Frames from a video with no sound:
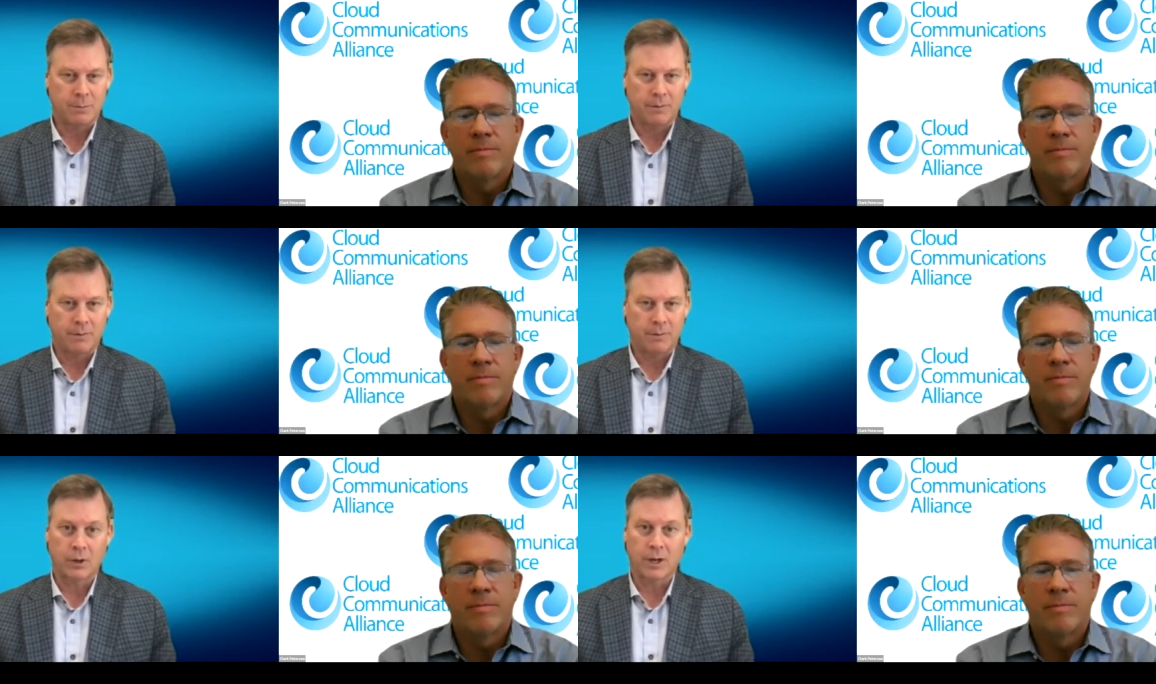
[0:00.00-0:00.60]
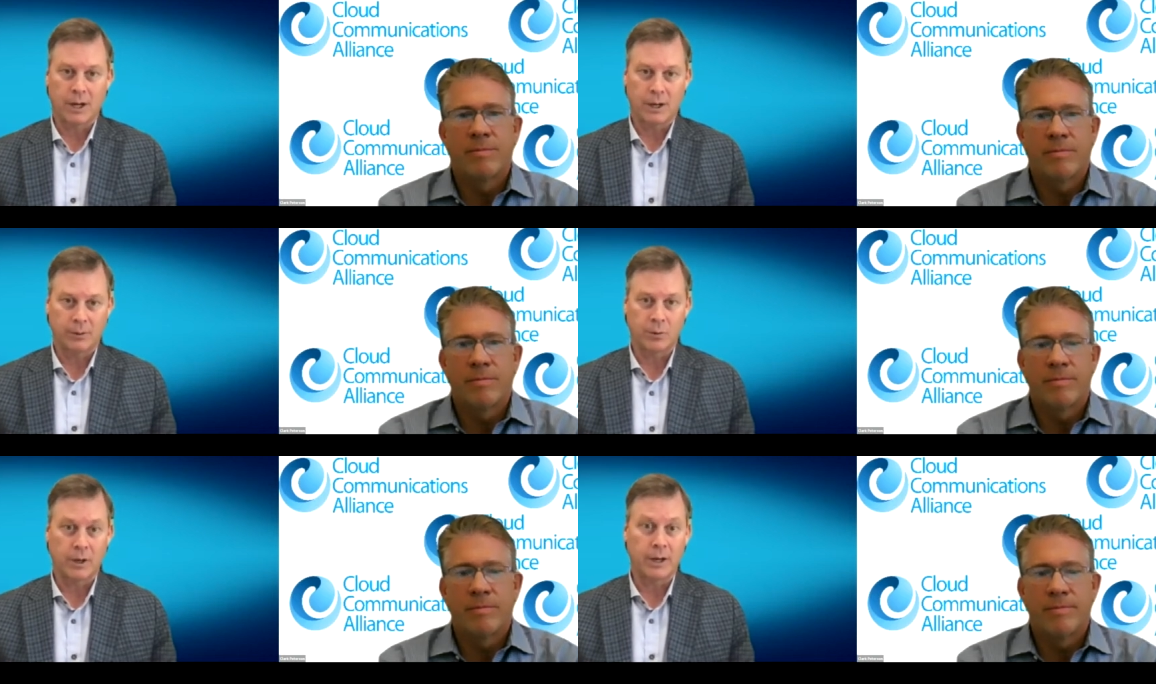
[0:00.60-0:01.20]
Speaker 1: before
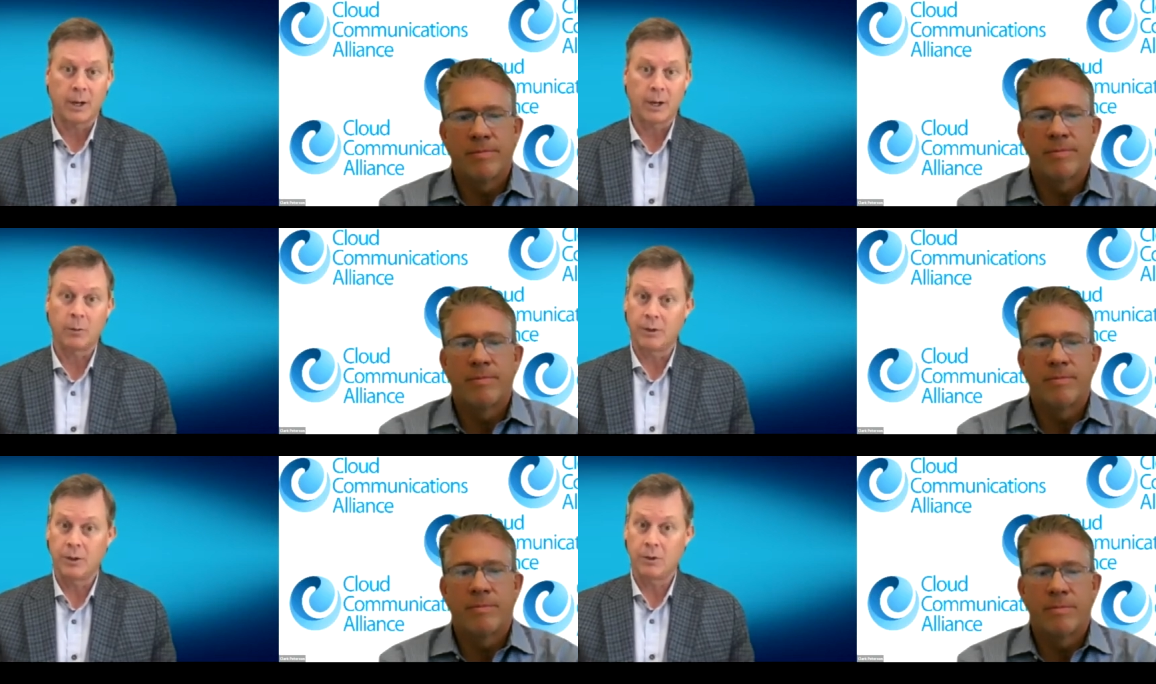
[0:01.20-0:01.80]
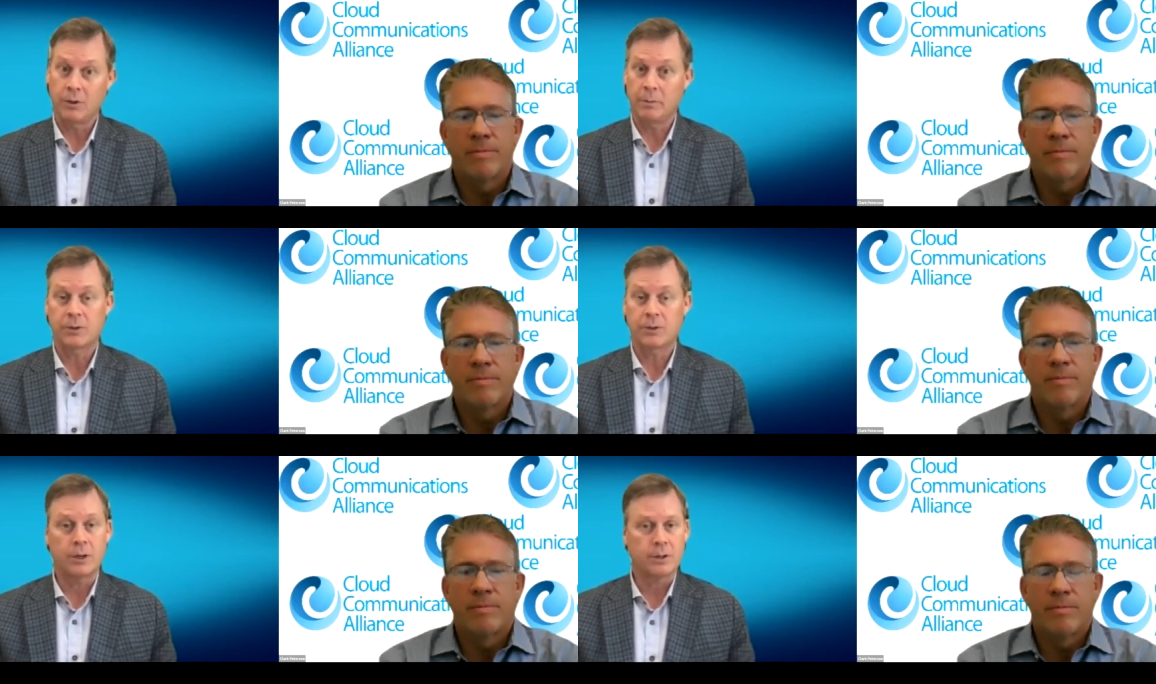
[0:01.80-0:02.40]
Congress right now with a new
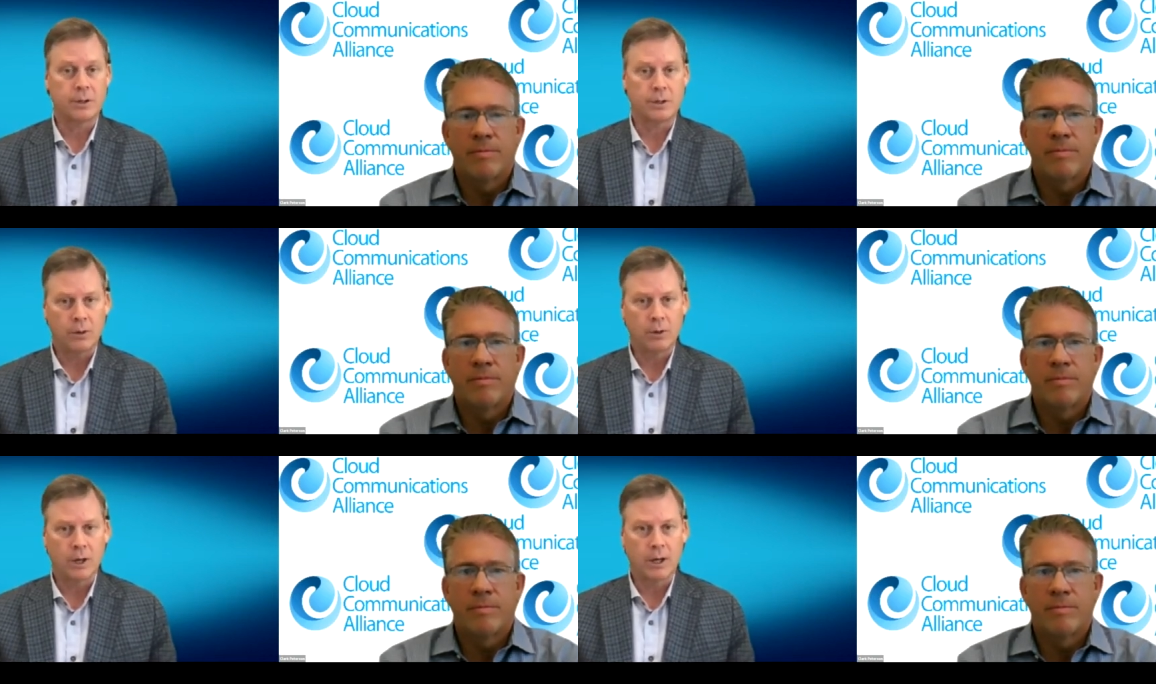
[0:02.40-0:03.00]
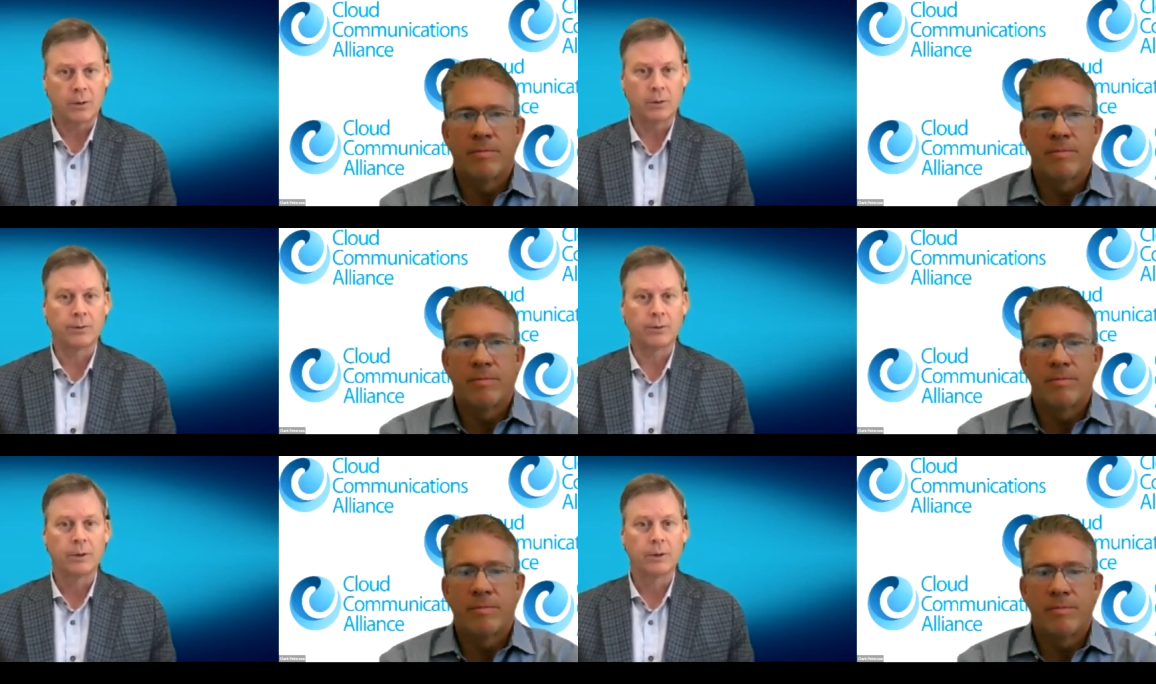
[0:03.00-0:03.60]
administration, a new
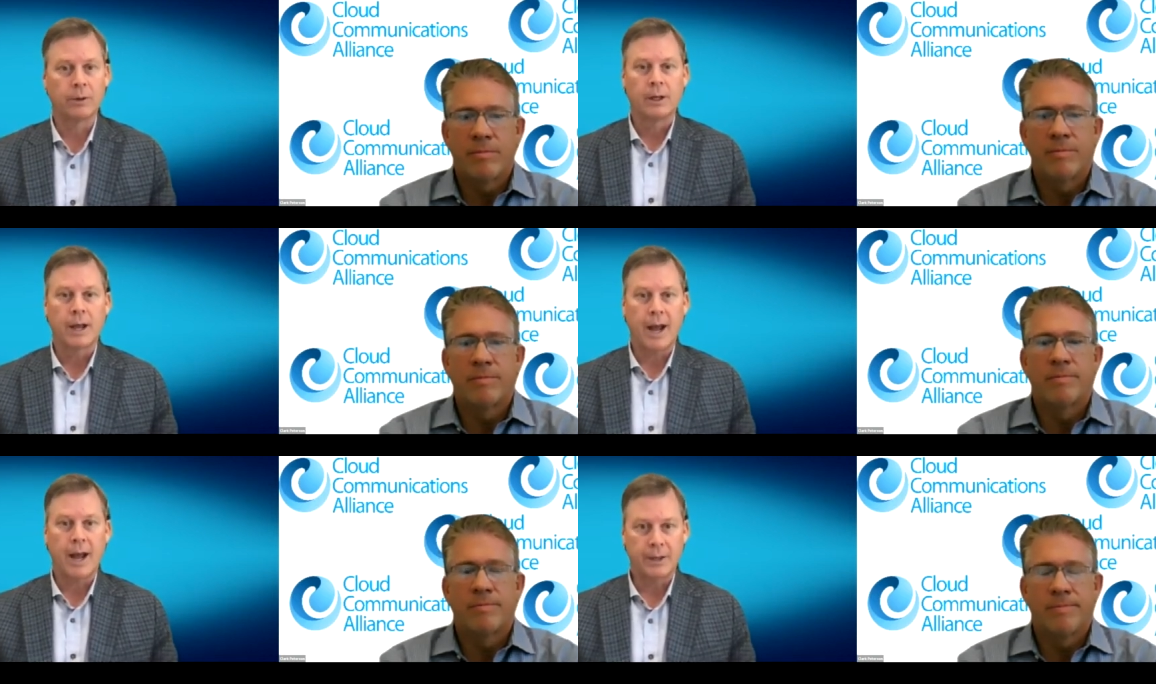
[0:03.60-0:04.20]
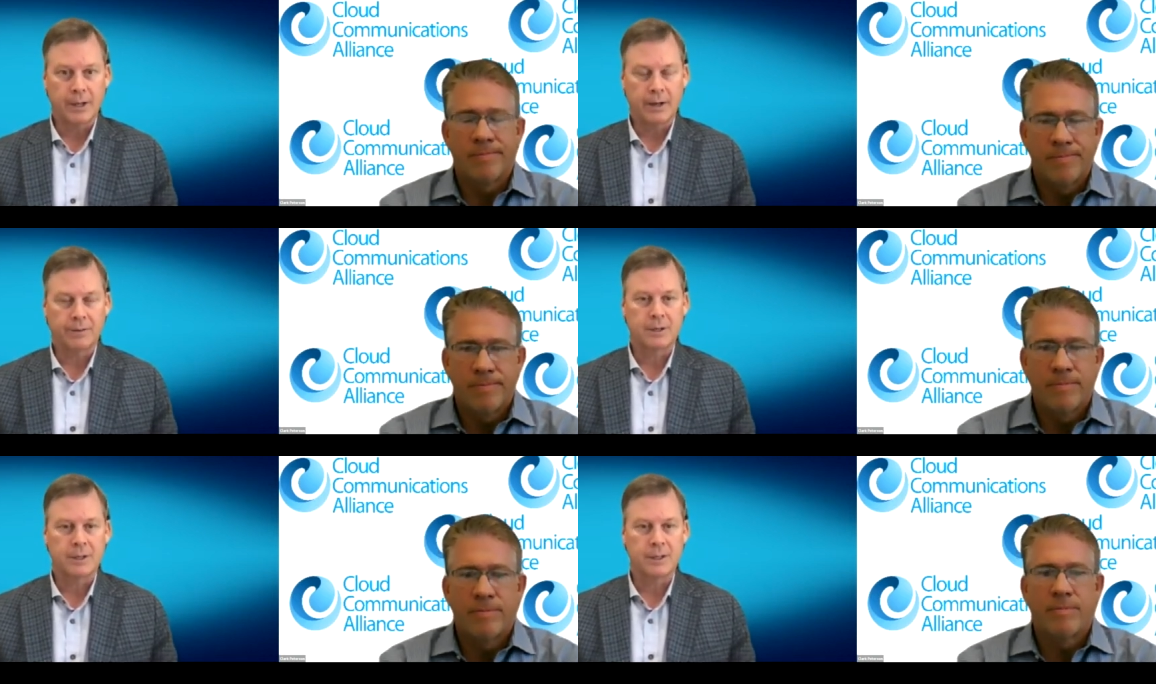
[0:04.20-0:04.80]
Congress at the
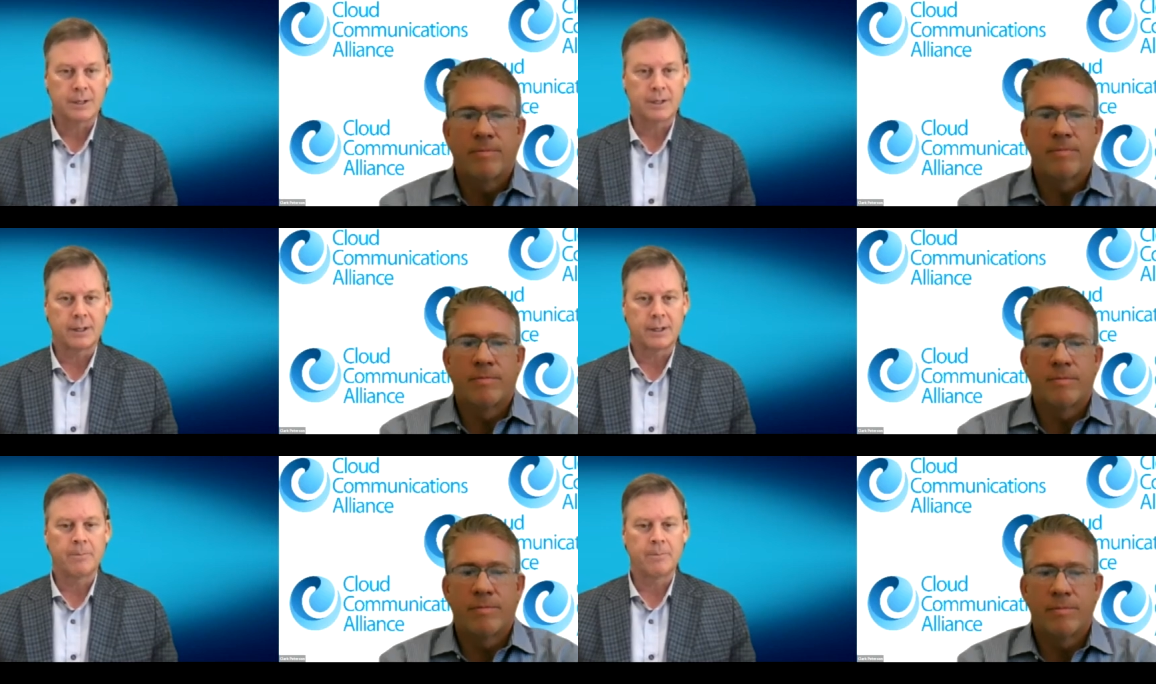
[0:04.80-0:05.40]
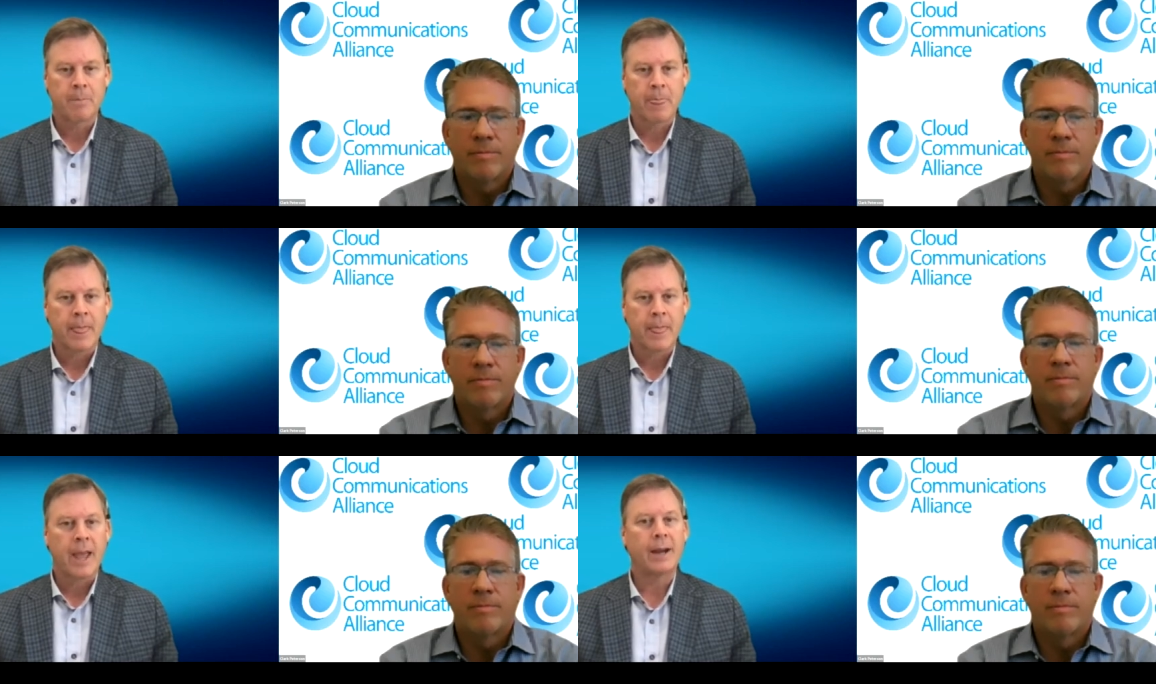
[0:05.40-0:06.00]
FCC.
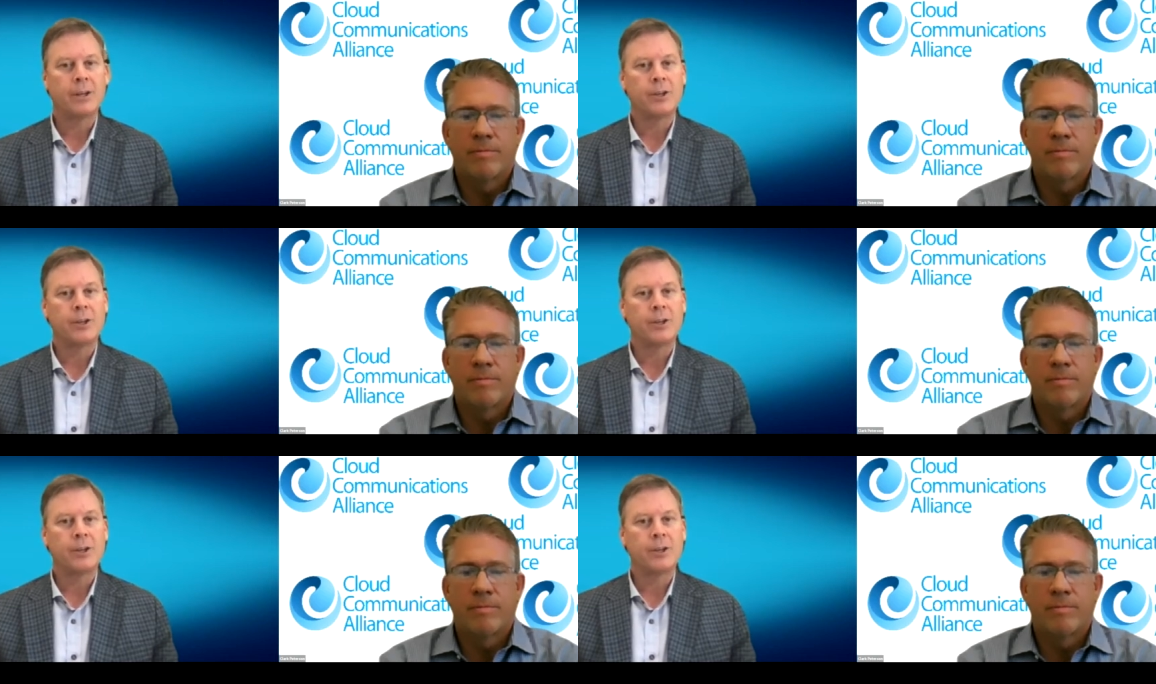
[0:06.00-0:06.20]
How